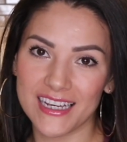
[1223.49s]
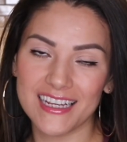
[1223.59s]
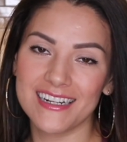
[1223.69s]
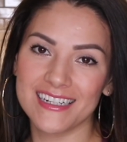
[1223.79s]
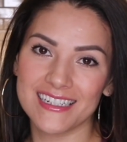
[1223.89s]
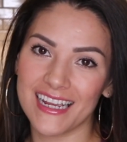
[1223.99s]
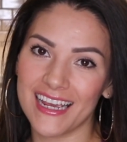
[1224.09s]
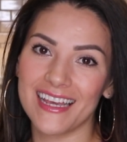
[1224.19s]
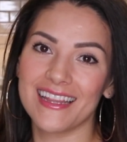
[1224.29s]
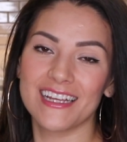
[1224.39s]
eat in a
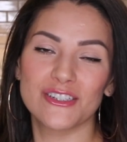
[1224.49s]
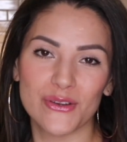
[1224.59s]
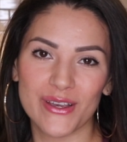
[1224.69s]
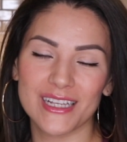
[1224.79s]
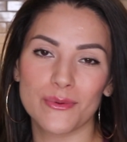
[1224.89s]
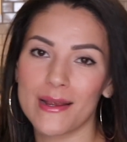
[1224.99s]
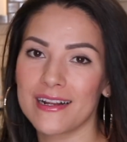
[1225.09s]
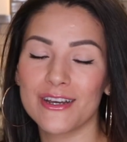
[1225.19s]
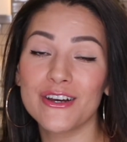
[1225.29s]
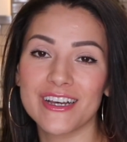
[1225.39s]
day and like show you guys what I
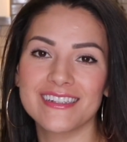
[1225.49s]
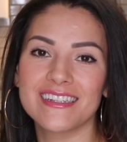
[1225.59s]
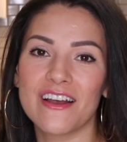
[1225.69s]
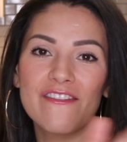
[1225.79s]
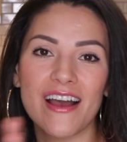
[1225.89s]
cook and stuff.